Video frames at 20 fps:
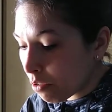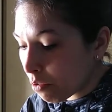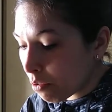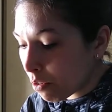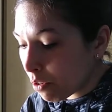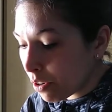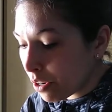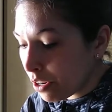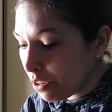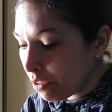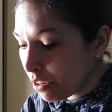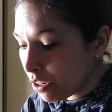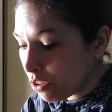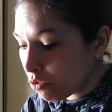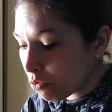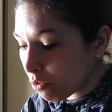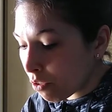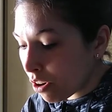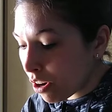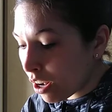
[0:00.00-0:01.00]
Or you could
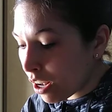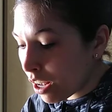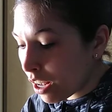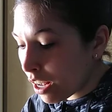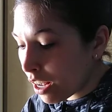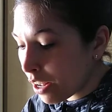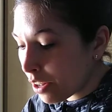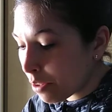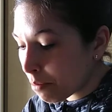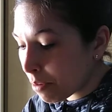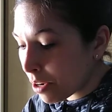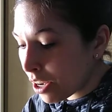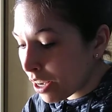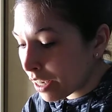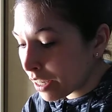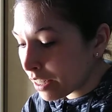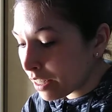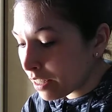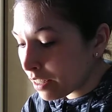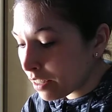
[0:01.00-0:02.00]
draw the
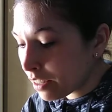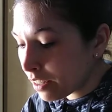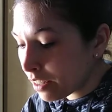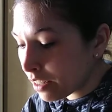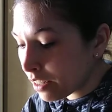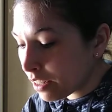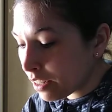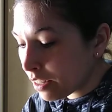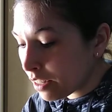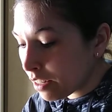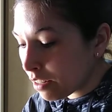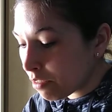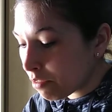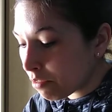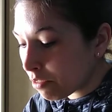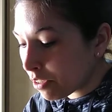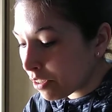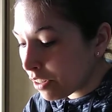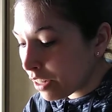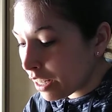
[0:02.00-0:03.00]
box
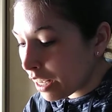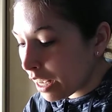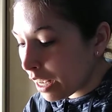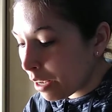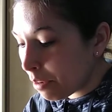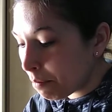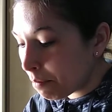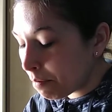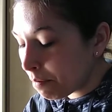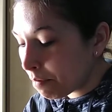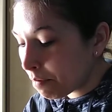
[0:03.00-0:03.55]
or the game.